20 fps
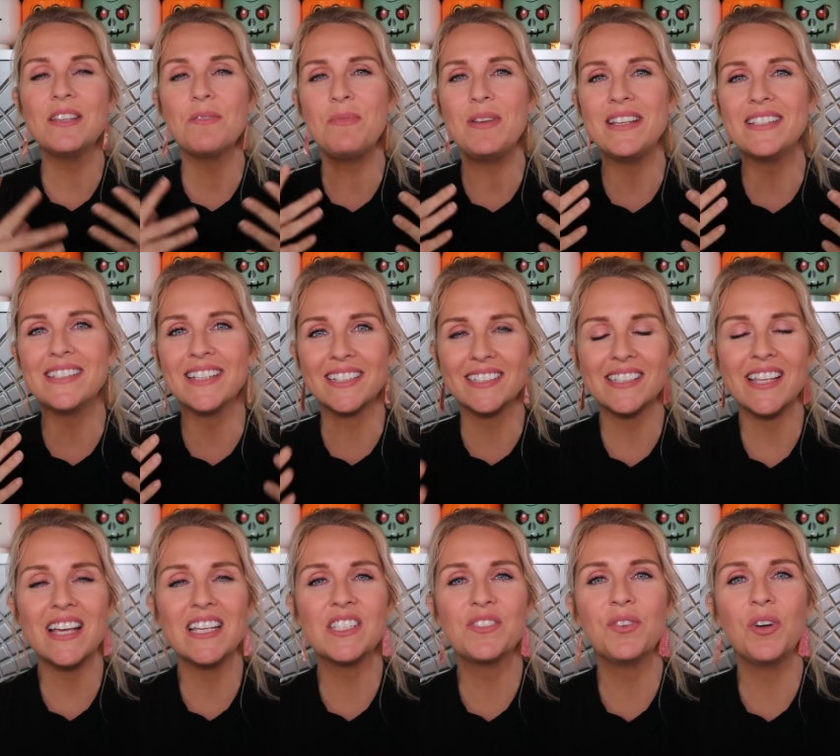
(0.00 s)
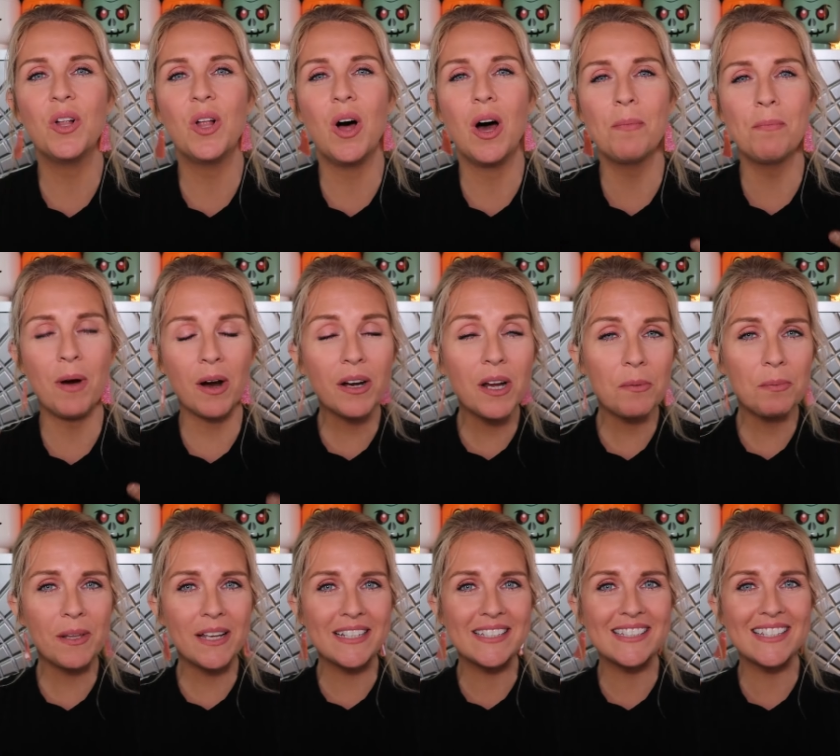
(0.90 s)
to be successful on
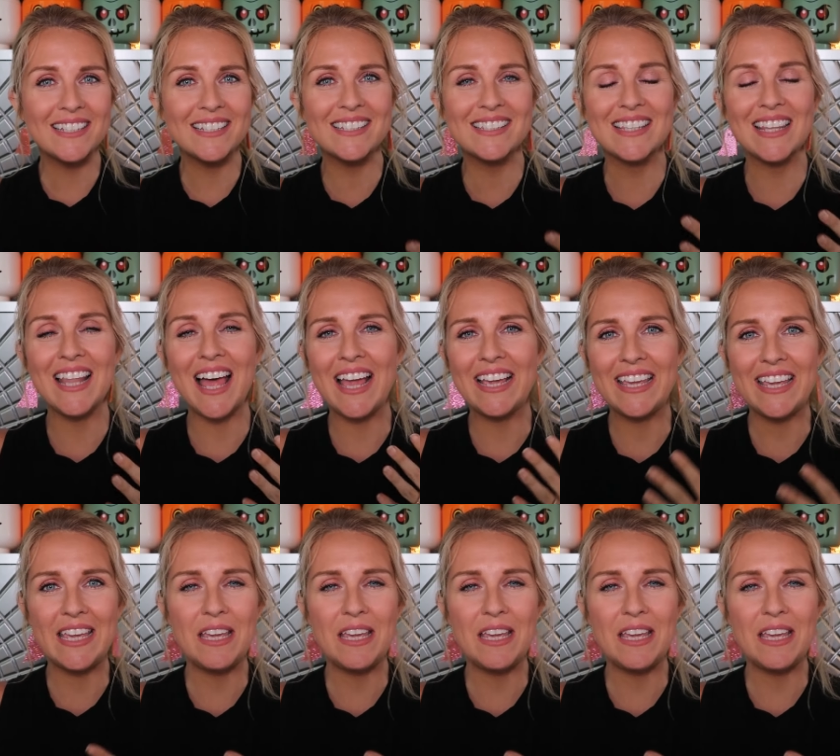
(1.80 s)
marketplaces like